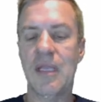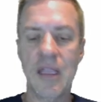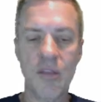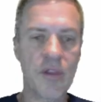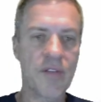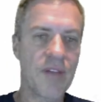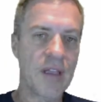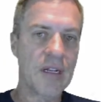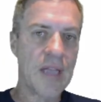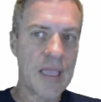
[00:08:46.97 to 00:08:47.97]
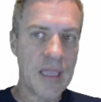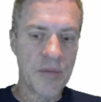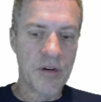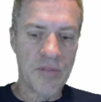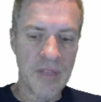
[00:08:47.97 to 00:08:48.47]
And then we can find the
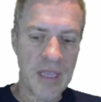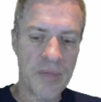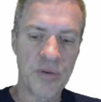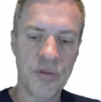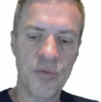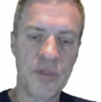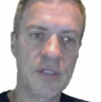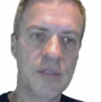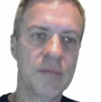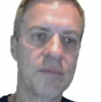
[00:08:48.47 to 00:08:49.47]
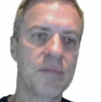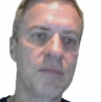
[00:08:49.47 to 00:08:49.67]
diameter of the output wheel.